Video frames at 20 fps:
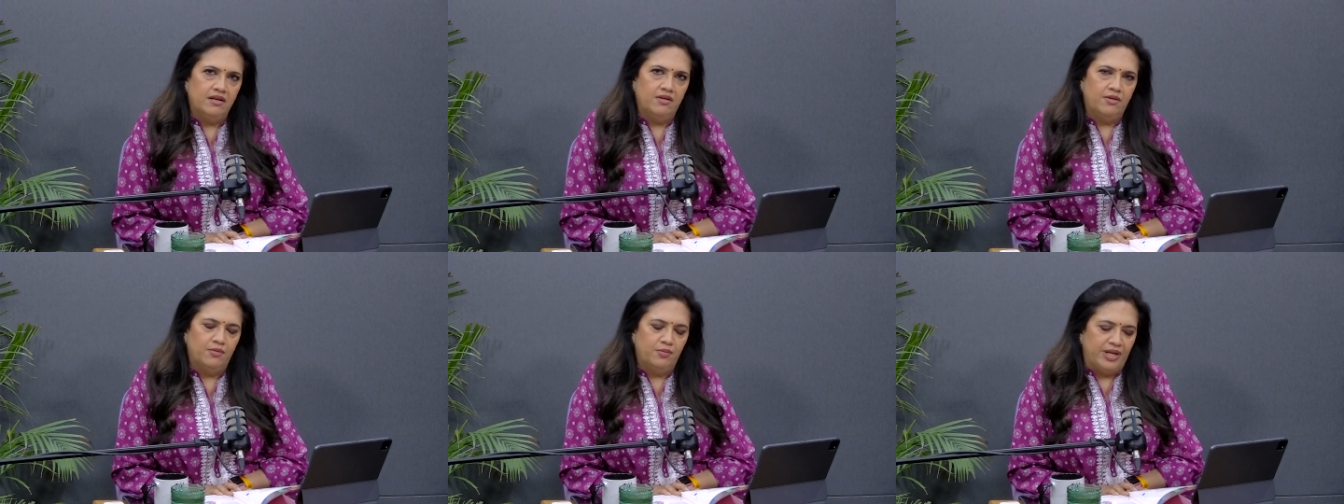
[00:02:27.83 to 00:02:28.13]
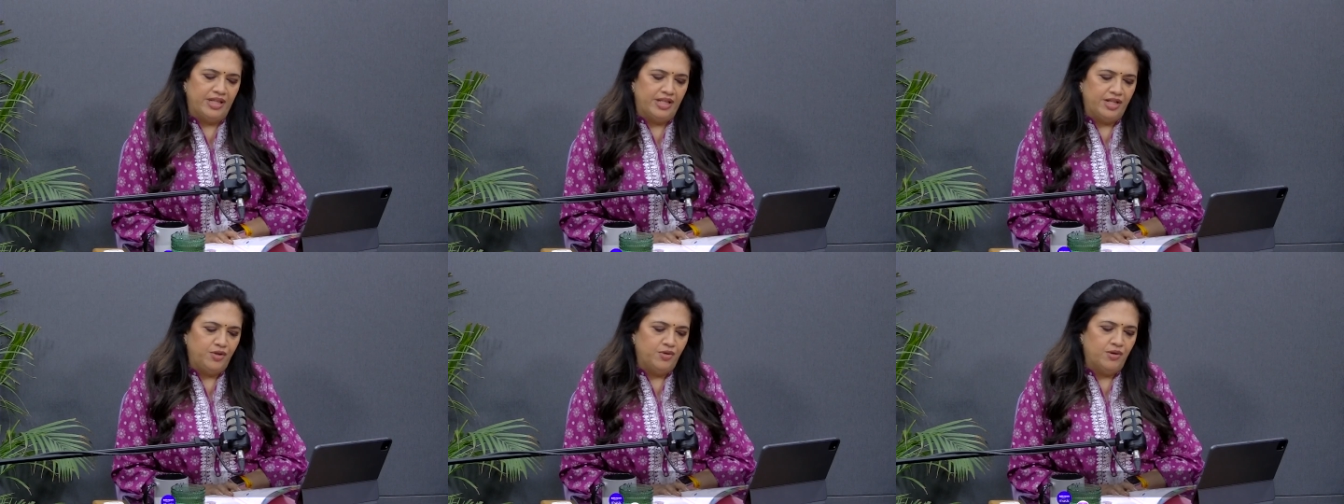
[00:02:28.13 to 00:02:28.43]

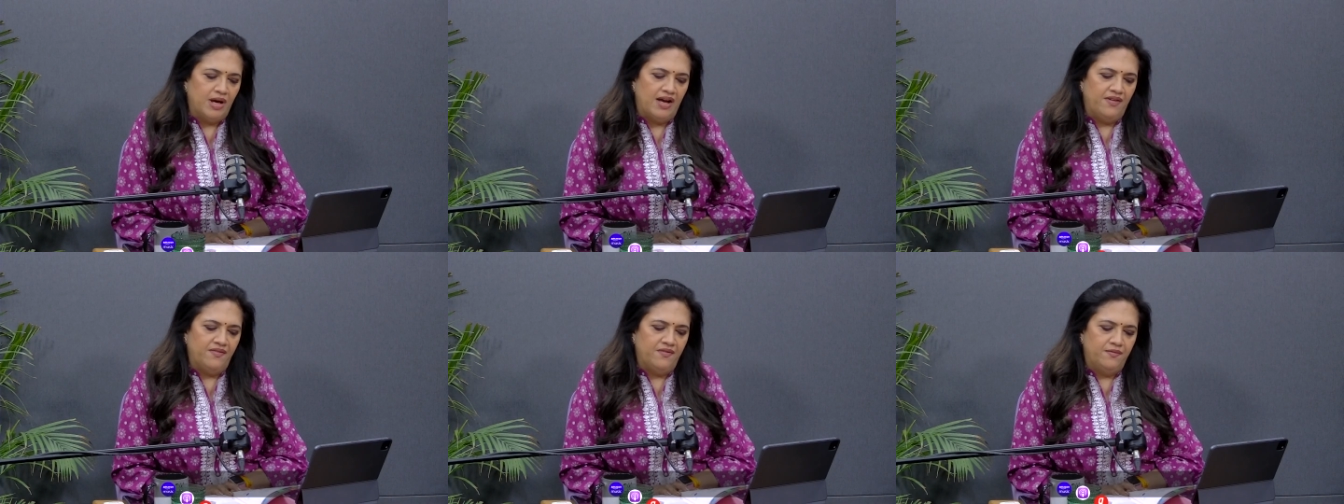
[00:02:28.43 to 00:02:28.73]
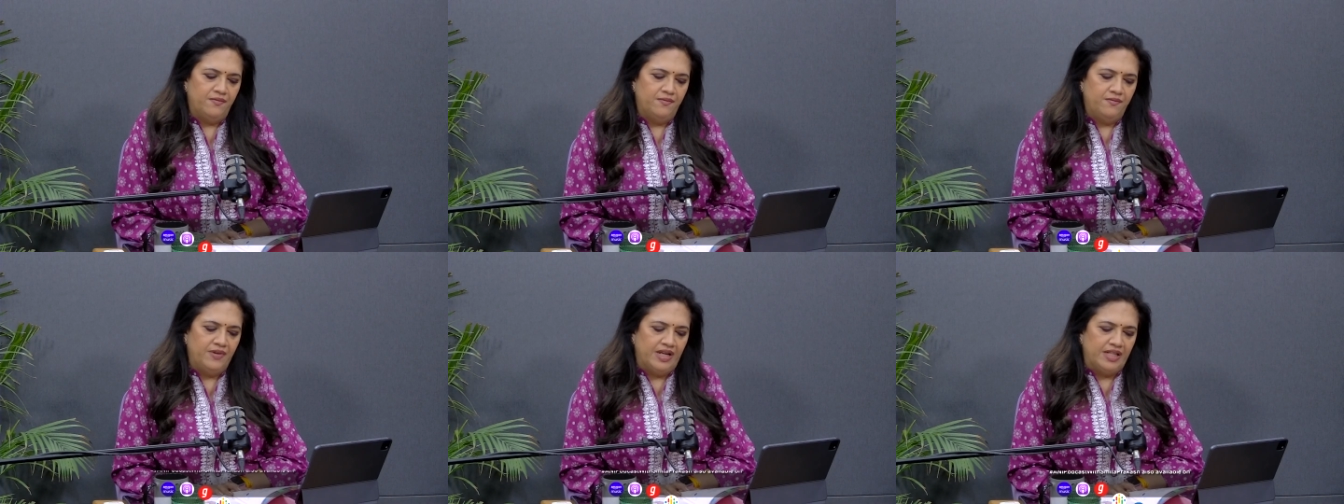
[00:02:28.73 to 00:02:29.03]

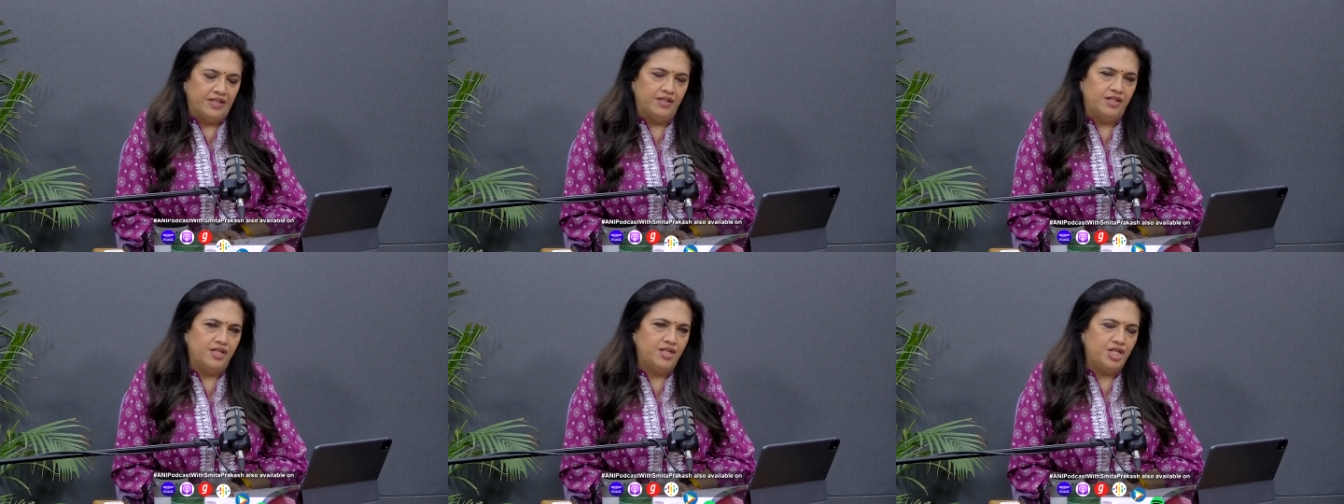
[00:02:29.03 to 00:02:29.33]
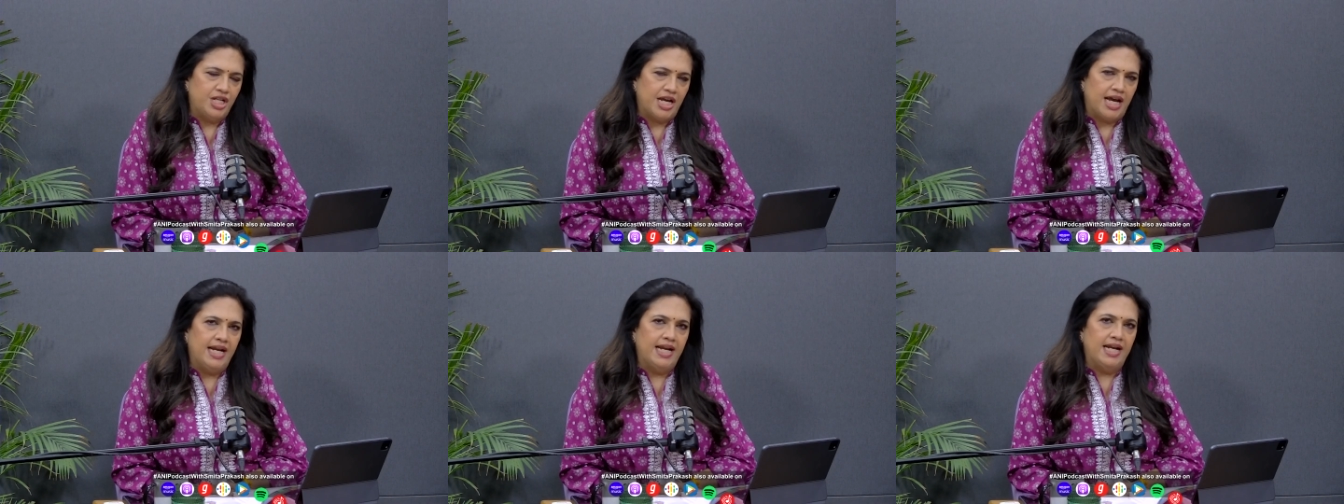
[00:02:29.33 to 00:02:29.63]
whether the
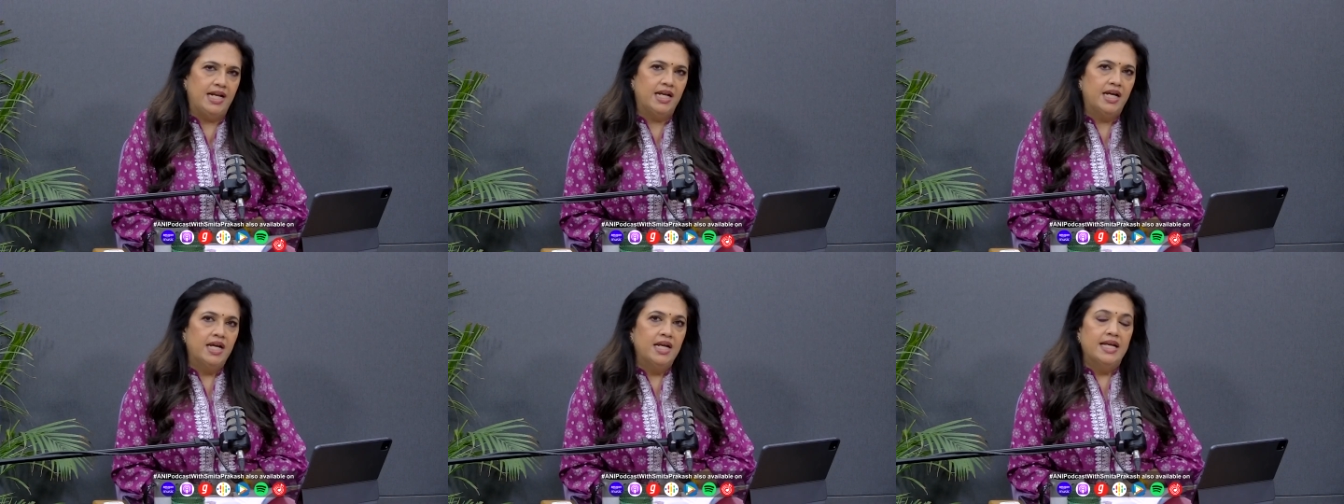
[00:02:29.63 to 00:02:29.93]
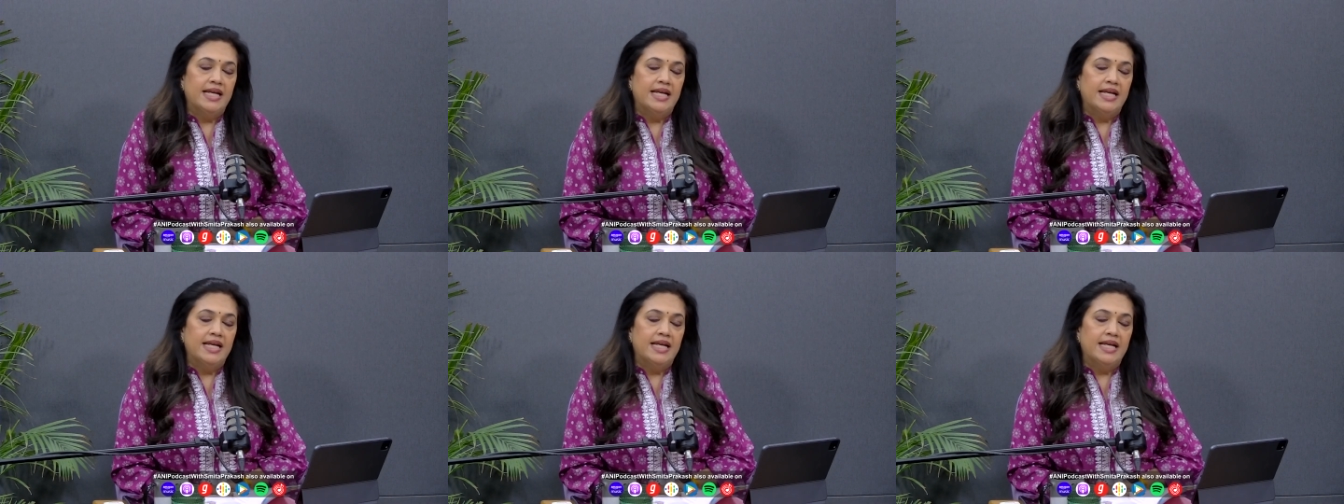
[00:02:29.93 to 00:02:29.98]
child